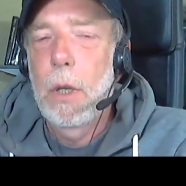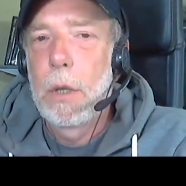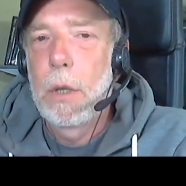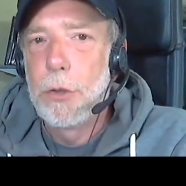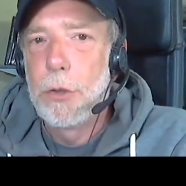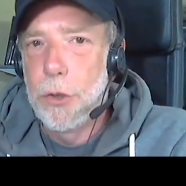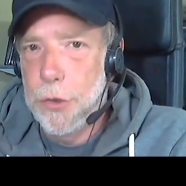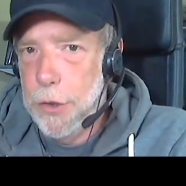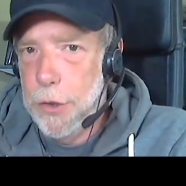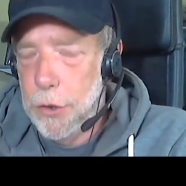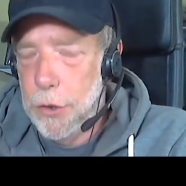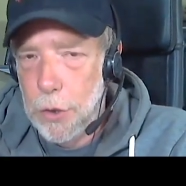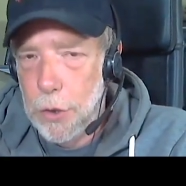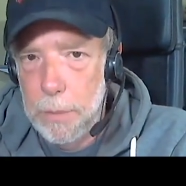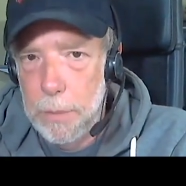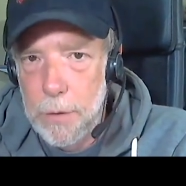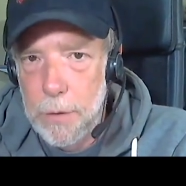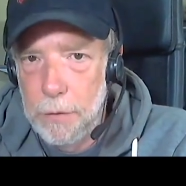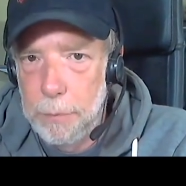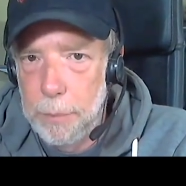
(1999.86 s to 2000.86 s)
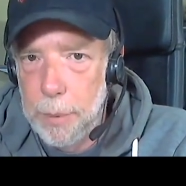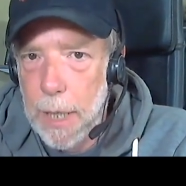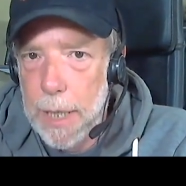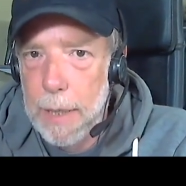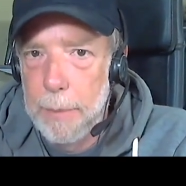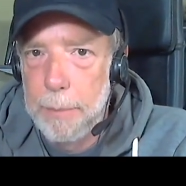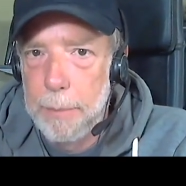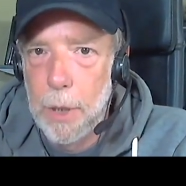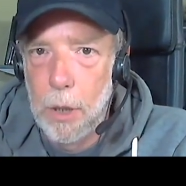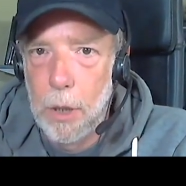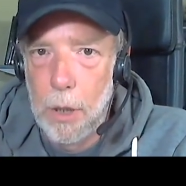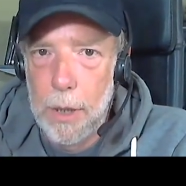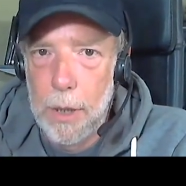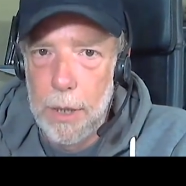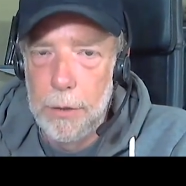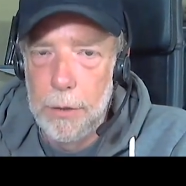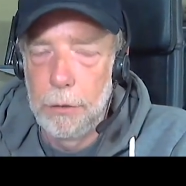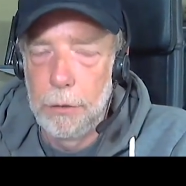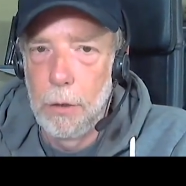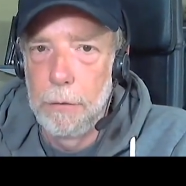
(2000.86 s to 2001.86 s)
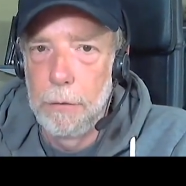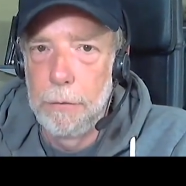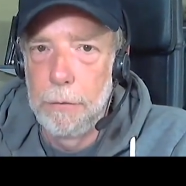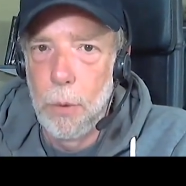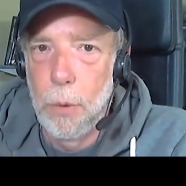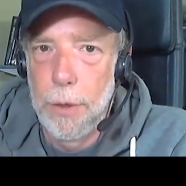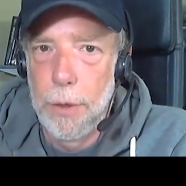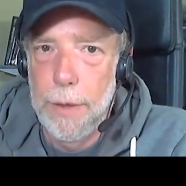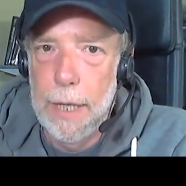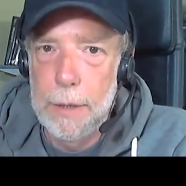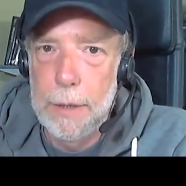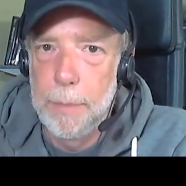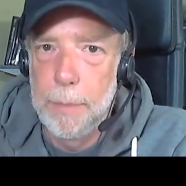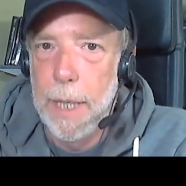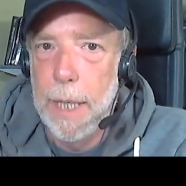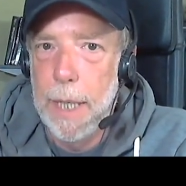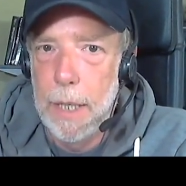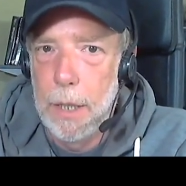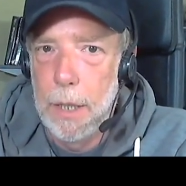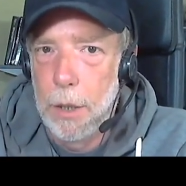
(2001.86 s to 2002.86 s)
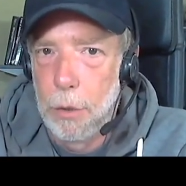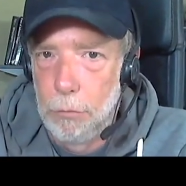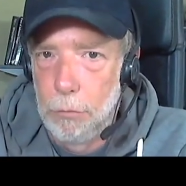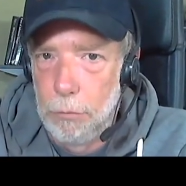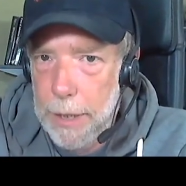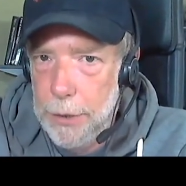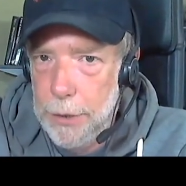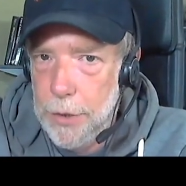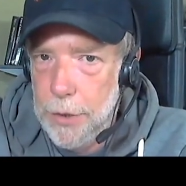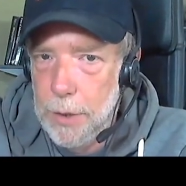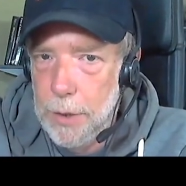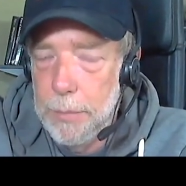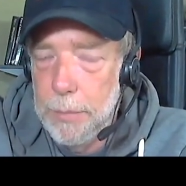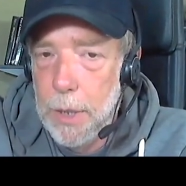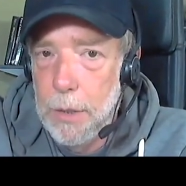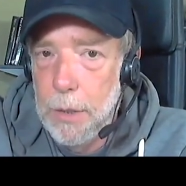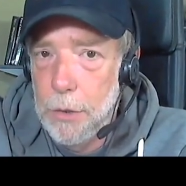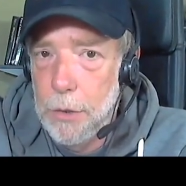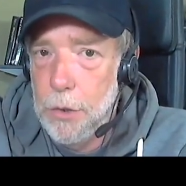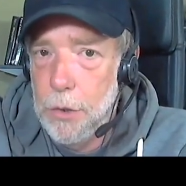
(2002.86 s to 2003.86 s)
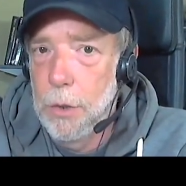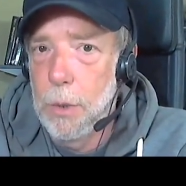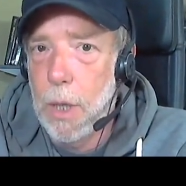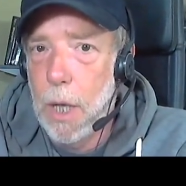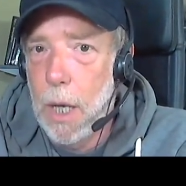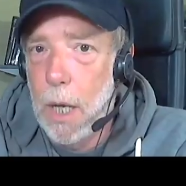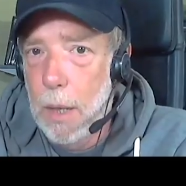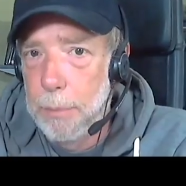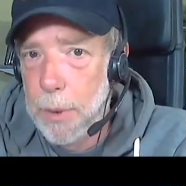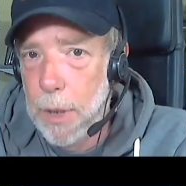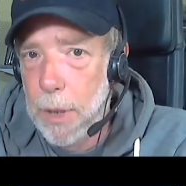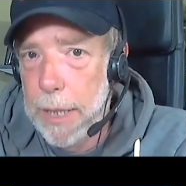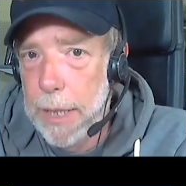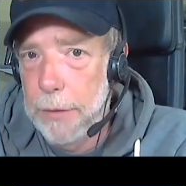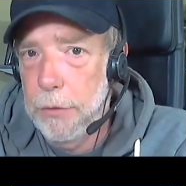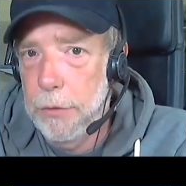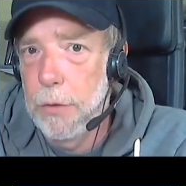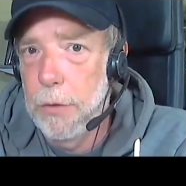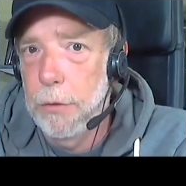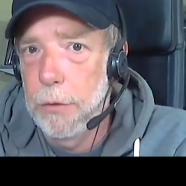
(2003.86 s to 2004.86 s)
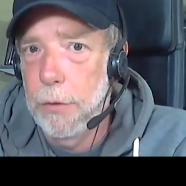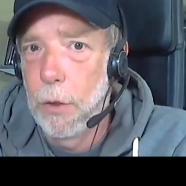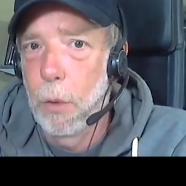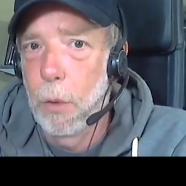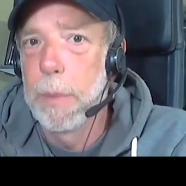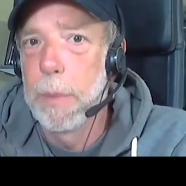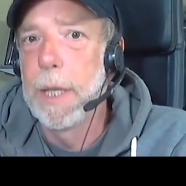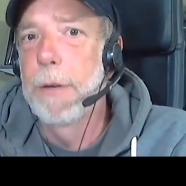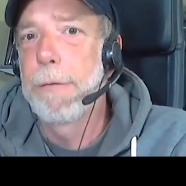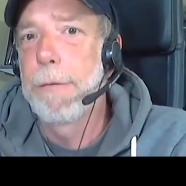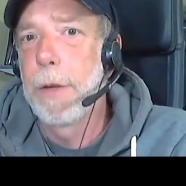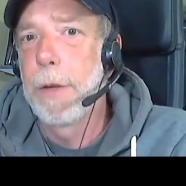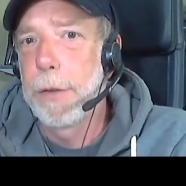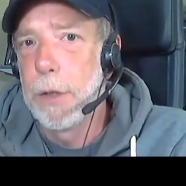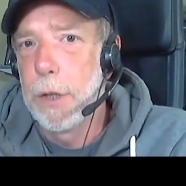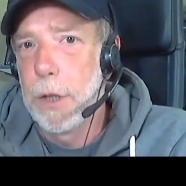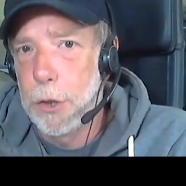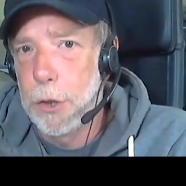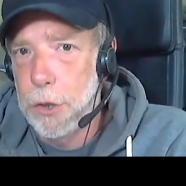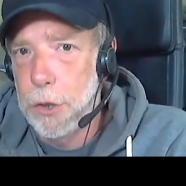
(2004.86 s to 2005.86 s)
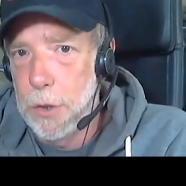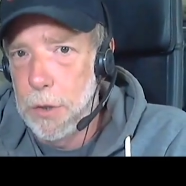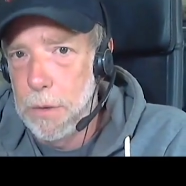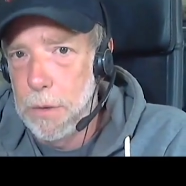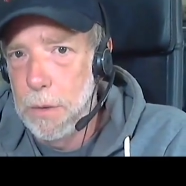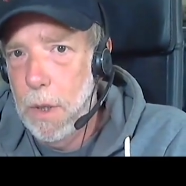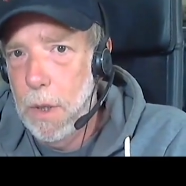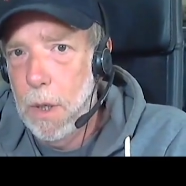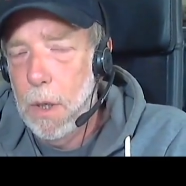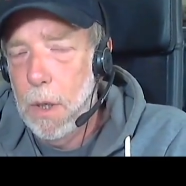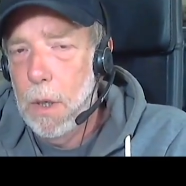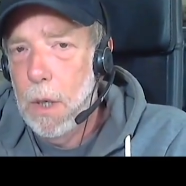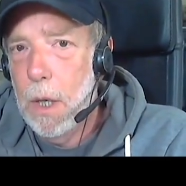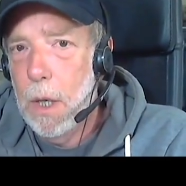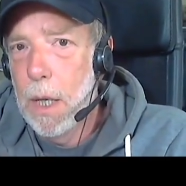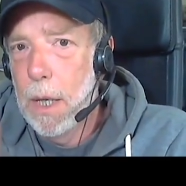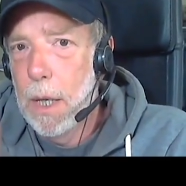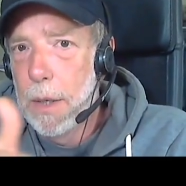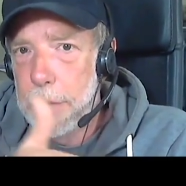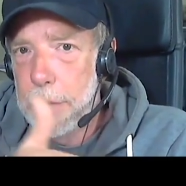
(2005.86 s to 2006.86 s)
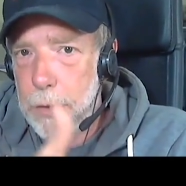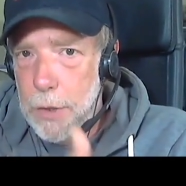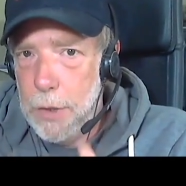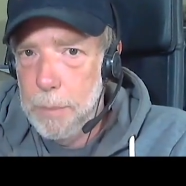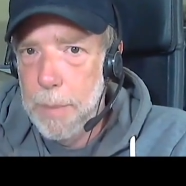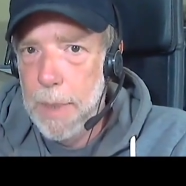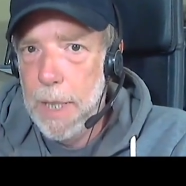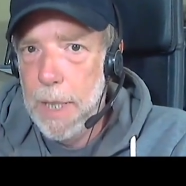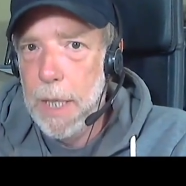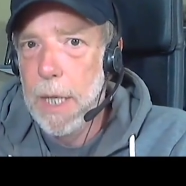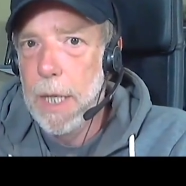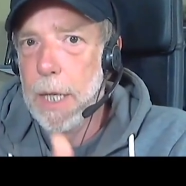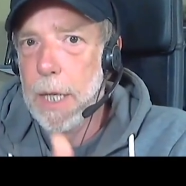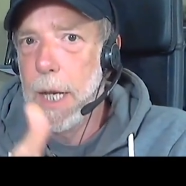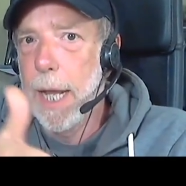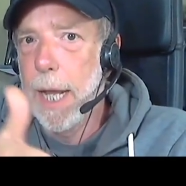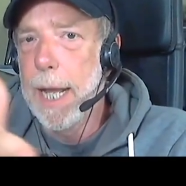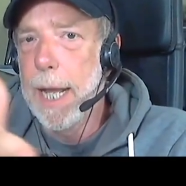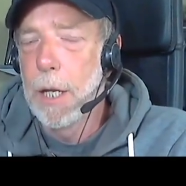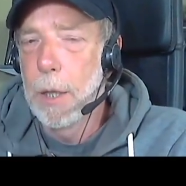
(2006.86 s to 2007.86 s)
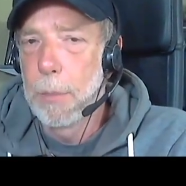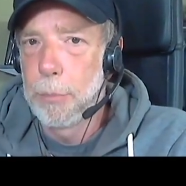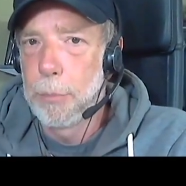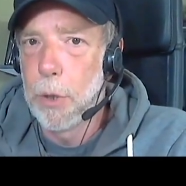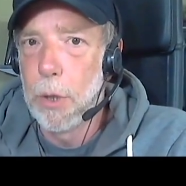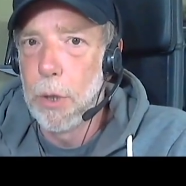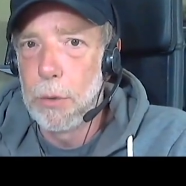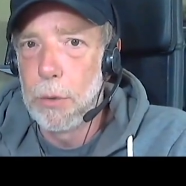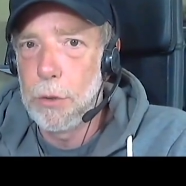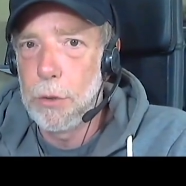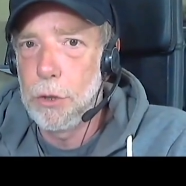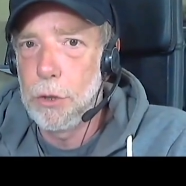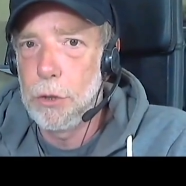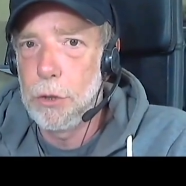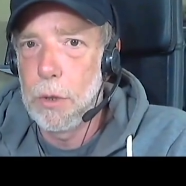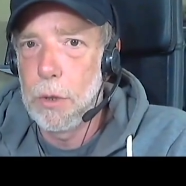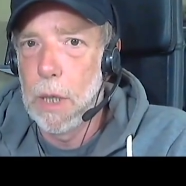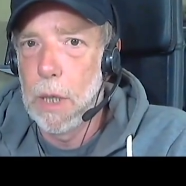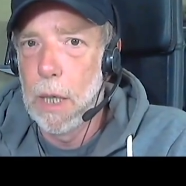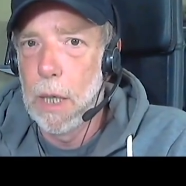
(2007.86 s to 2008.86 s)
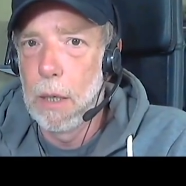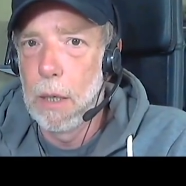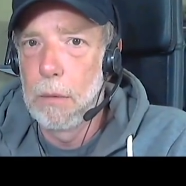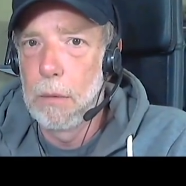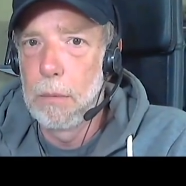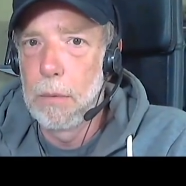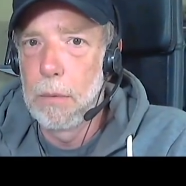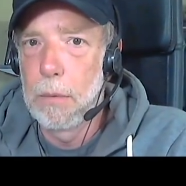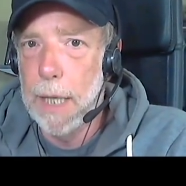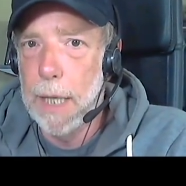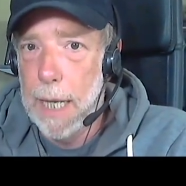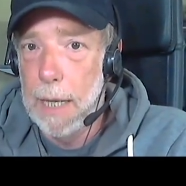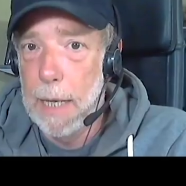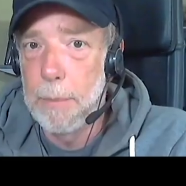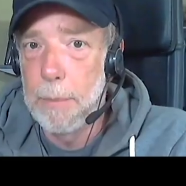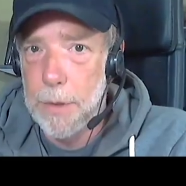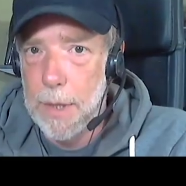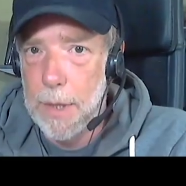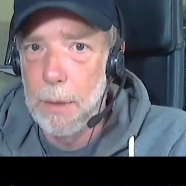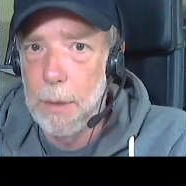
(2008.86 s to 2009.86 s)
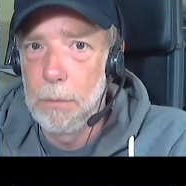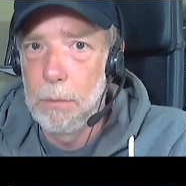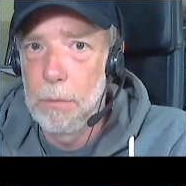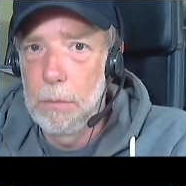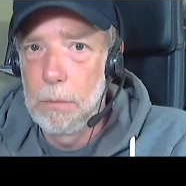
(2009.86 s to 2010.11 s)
just in terms of playability and so forth, that's beginning to reach something that's too complex to still be a fifth edition yes. uh, speed and approach uh, yes. game. Is that